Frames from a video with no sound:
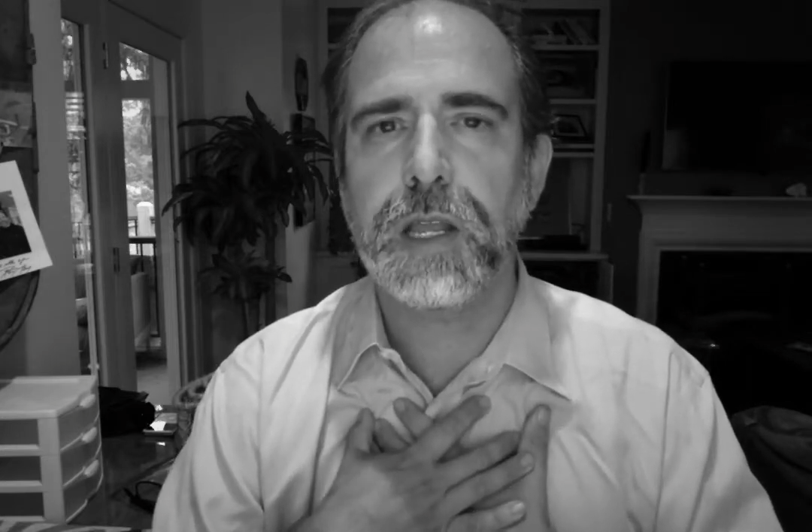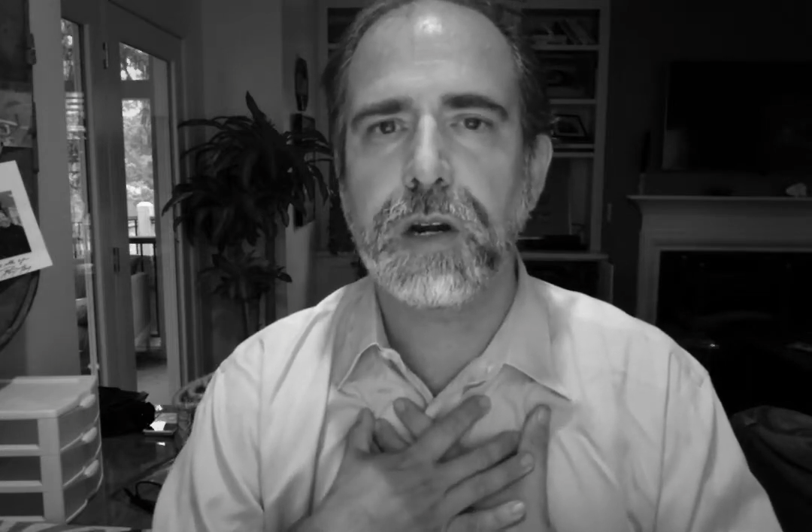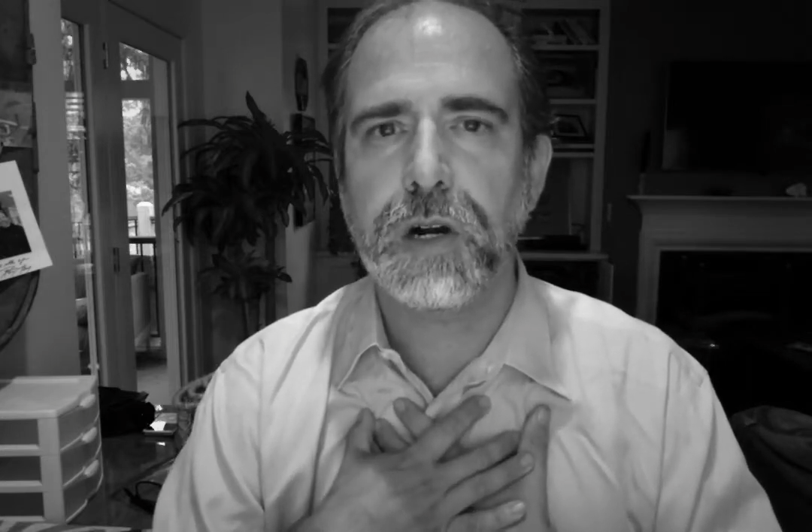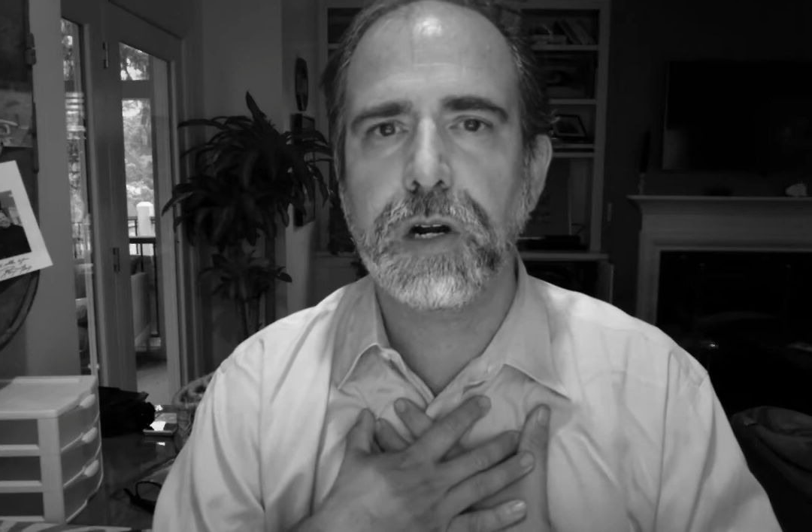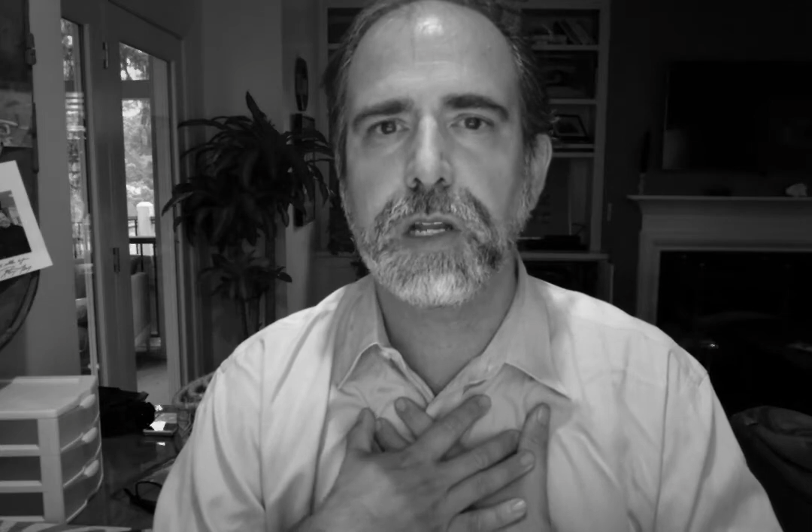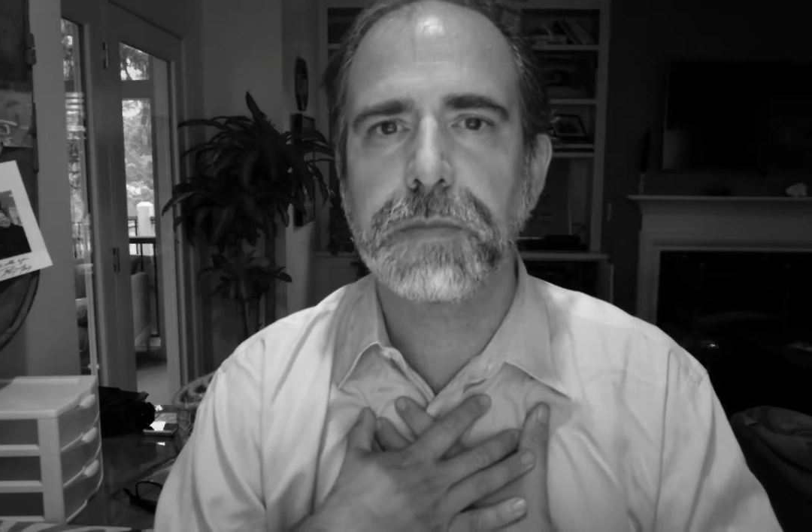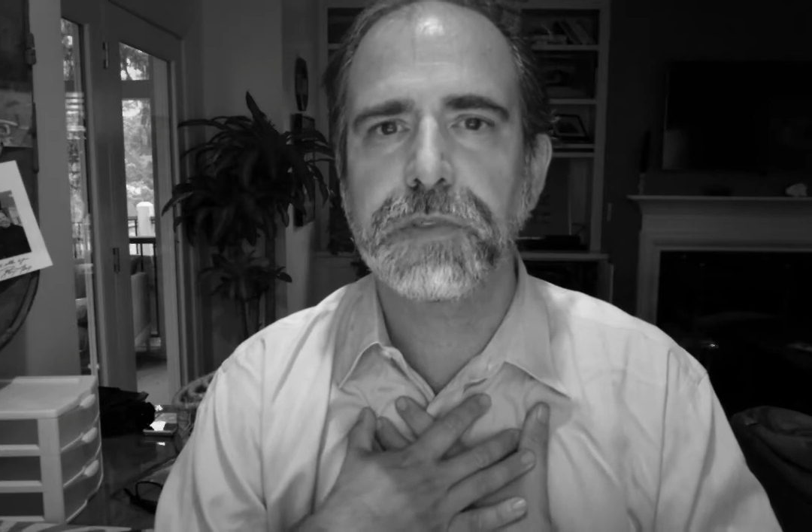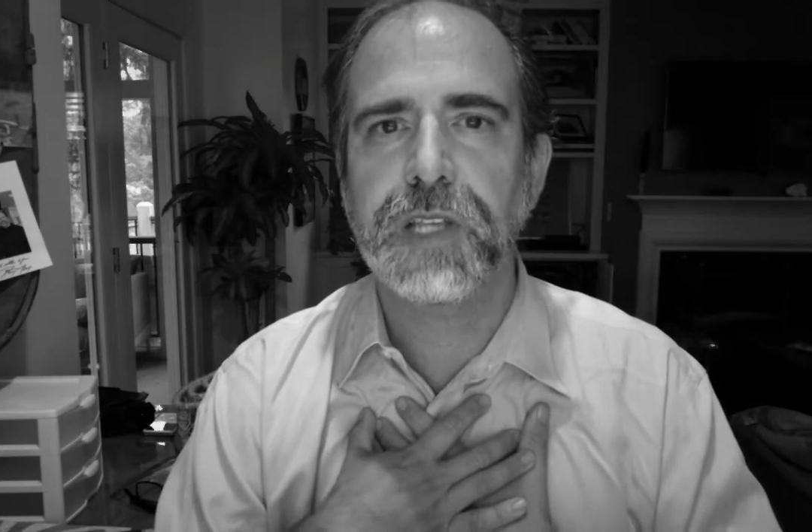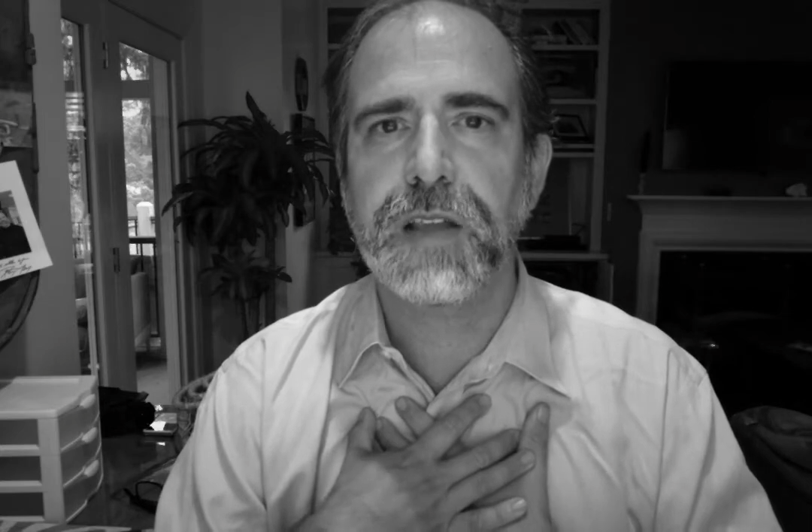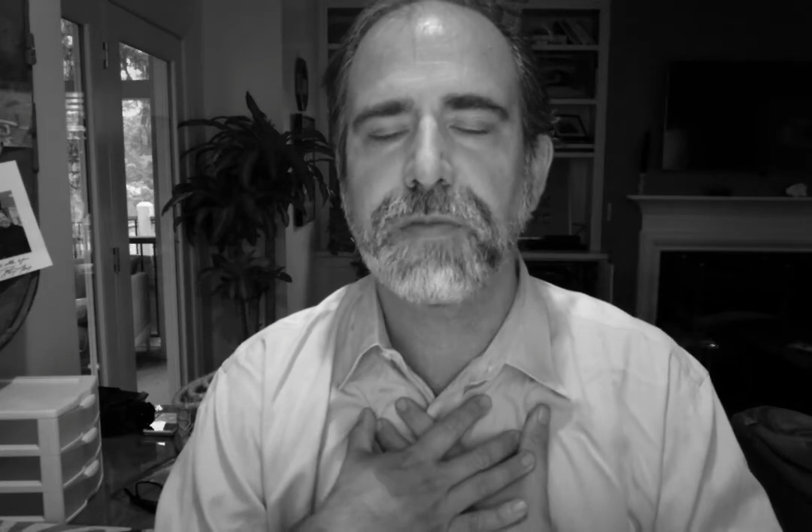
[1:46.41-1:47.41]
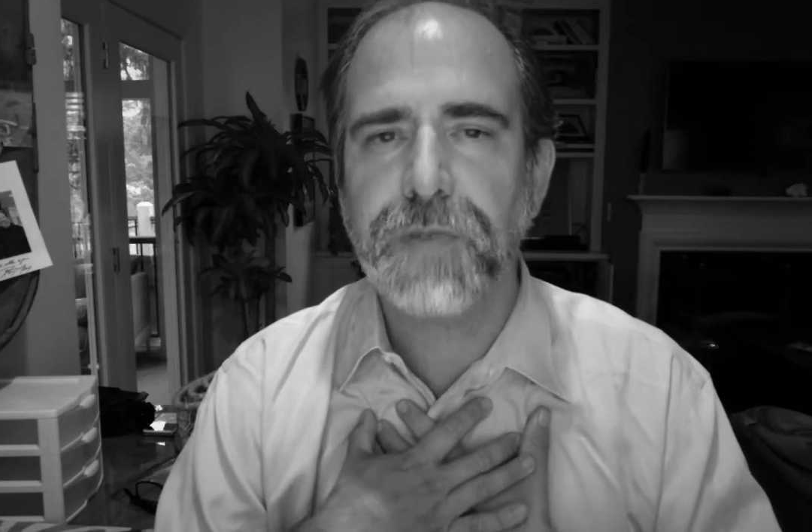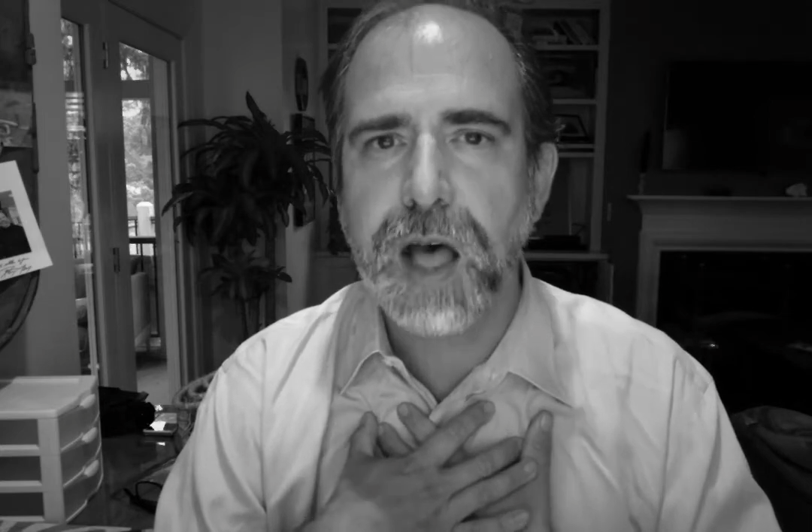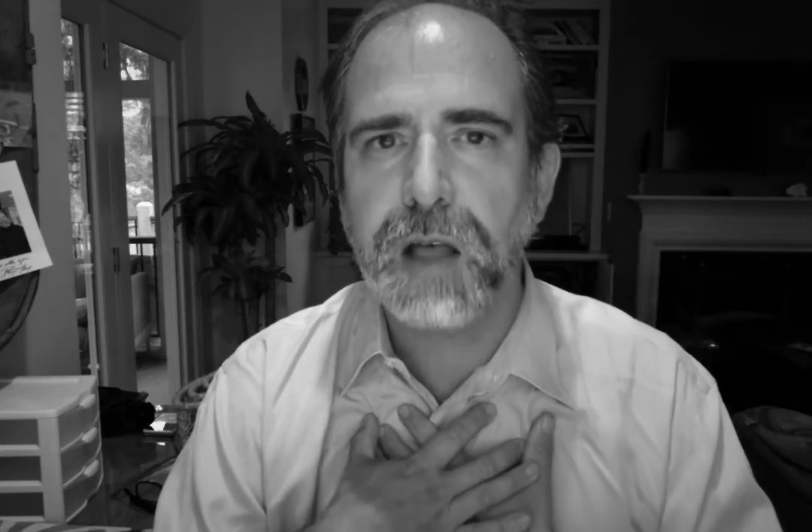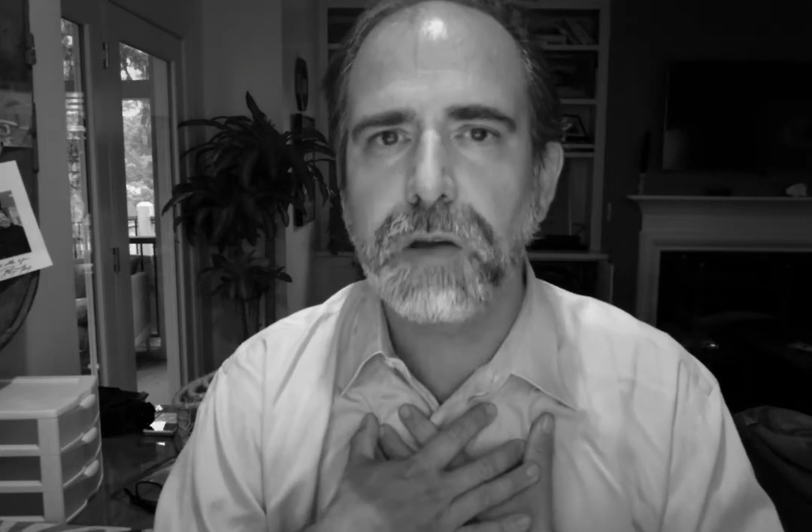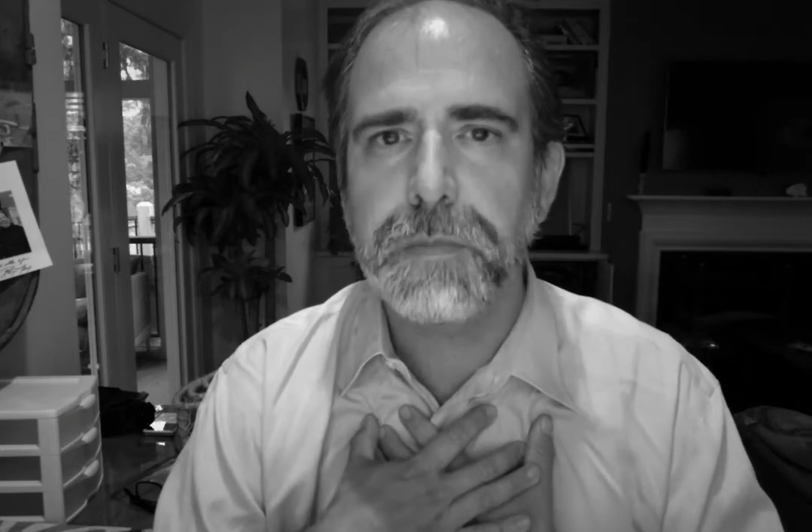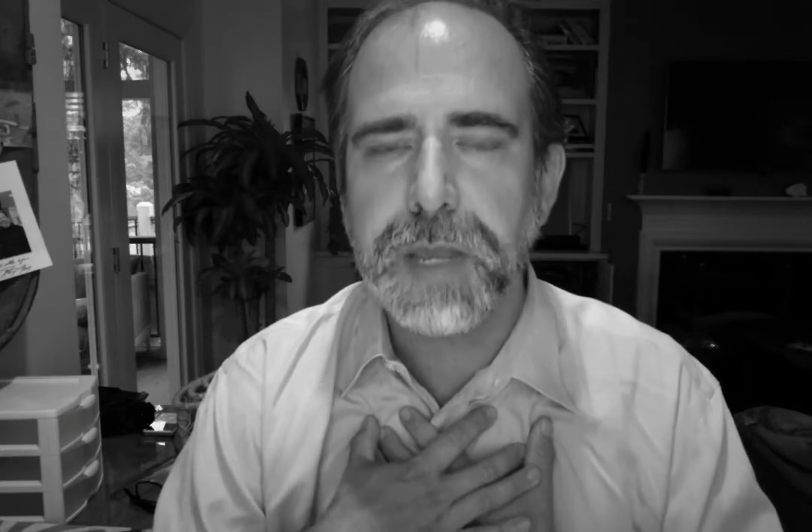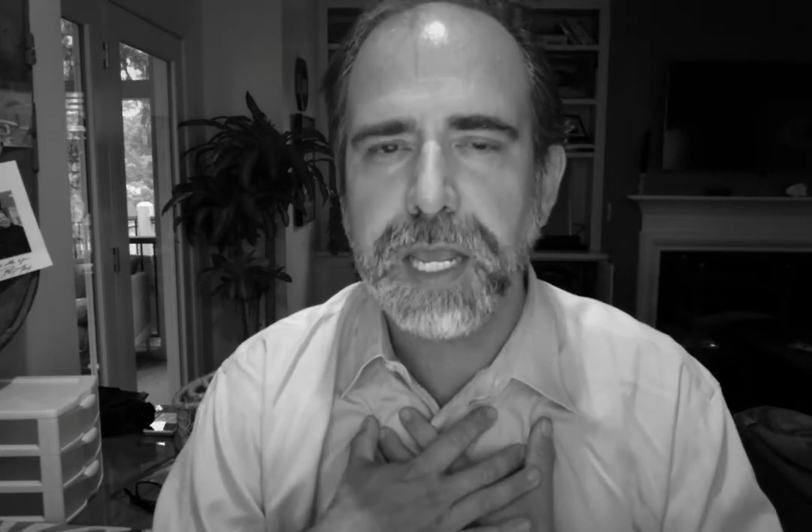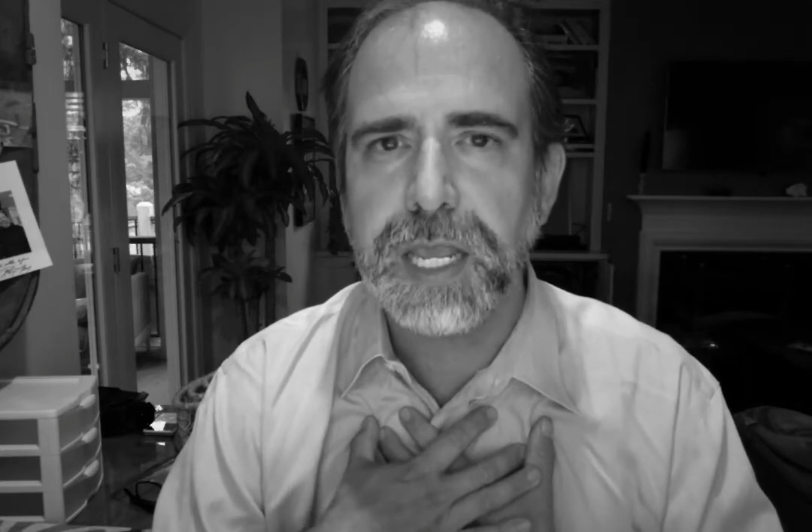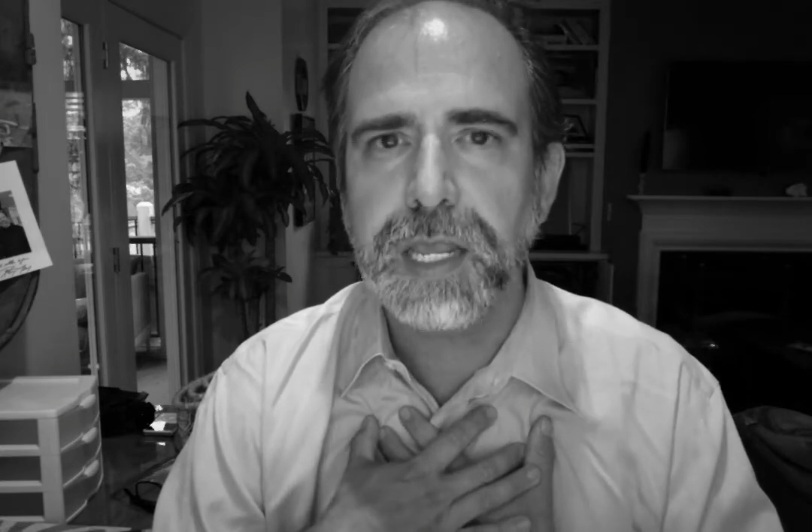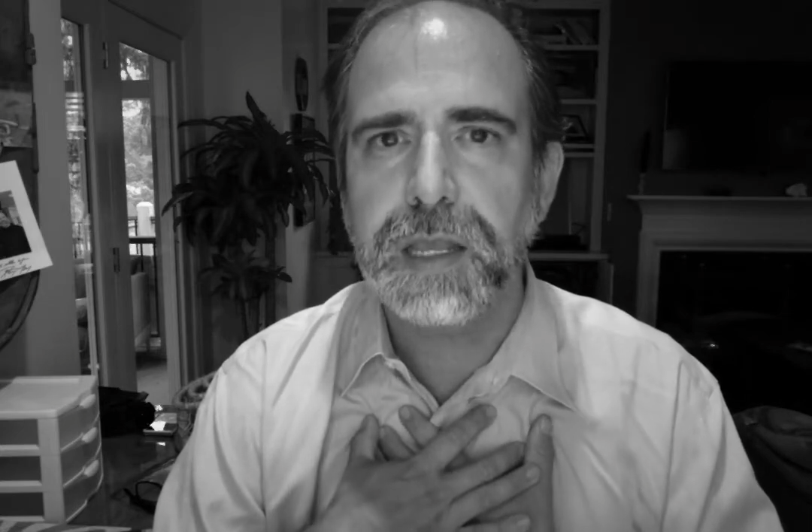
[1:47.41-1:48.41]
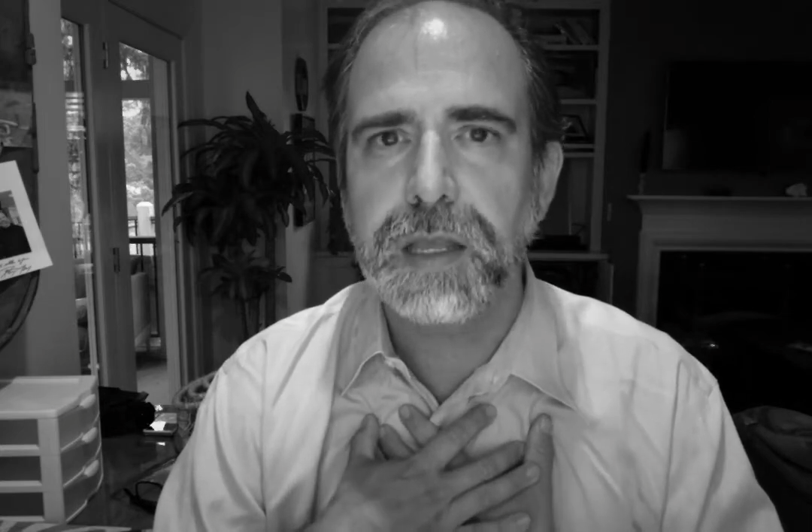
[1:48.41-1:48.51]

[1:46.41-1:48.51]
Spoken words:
heard him say, "Follow me."